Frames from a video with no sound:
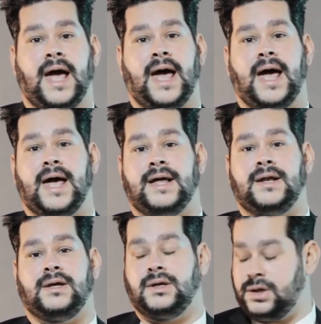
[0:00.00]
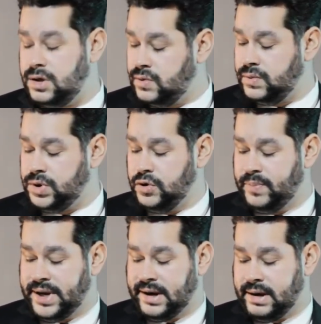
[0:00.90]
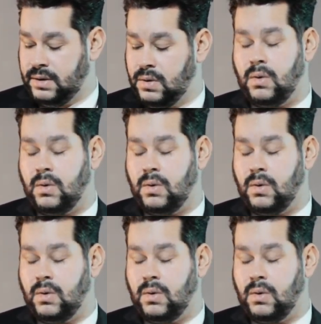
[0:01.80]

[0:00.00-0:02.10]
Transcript: and you know, you pick